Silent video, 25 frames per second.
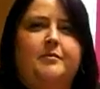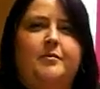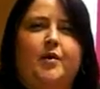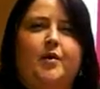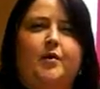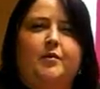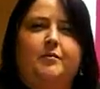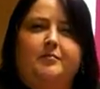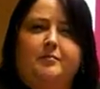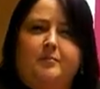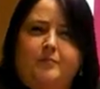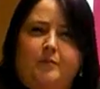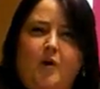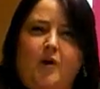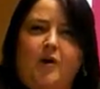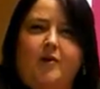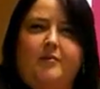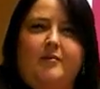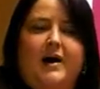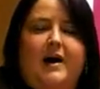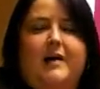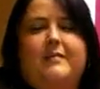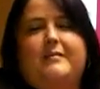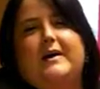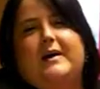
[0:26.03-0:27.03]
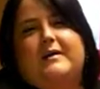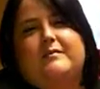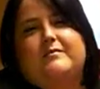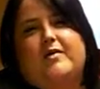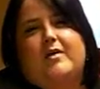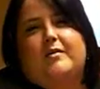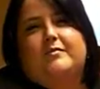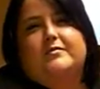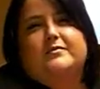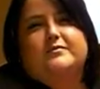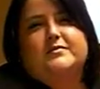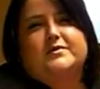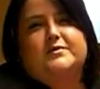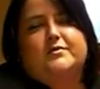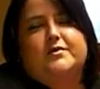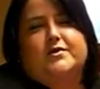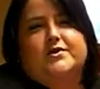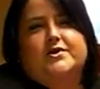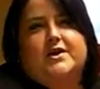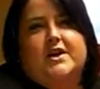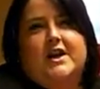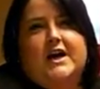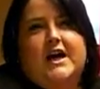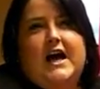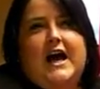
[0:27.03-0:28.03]
but one of my main problems
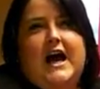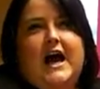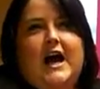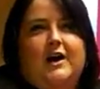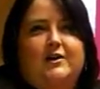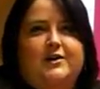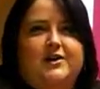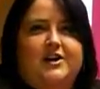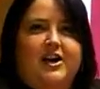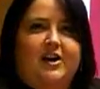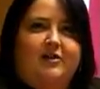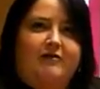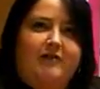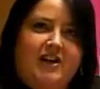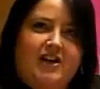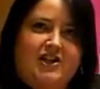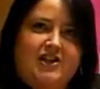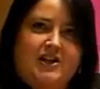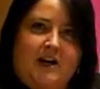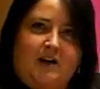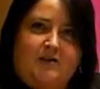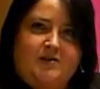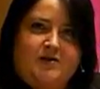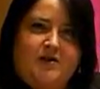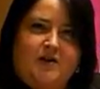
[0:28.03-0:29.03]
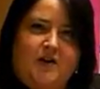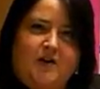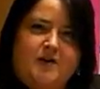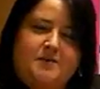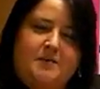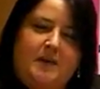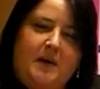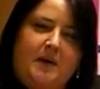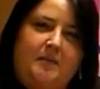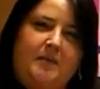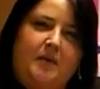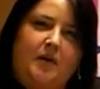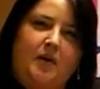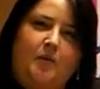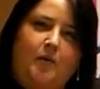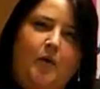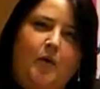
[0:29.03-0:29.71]
was how did I reach out to those people